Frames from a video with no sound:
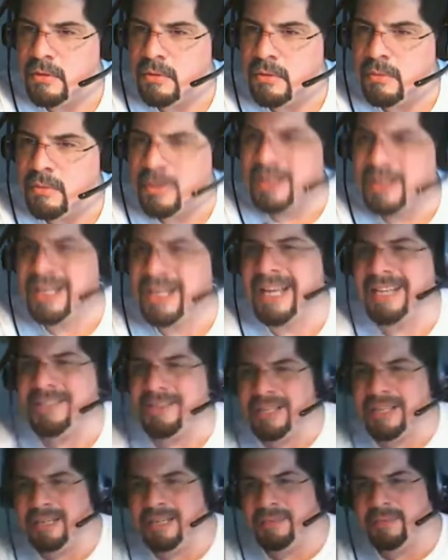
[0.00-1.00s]
Well,
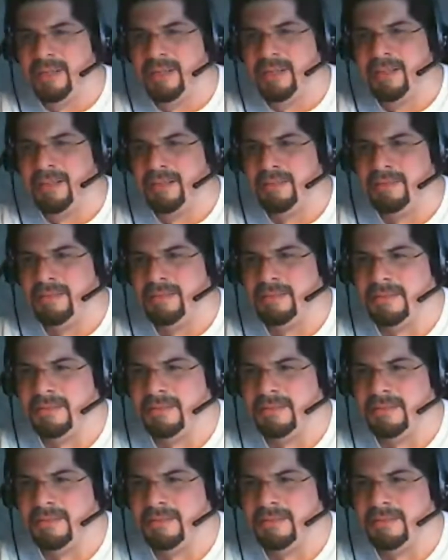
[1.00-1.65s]
actually, yeah,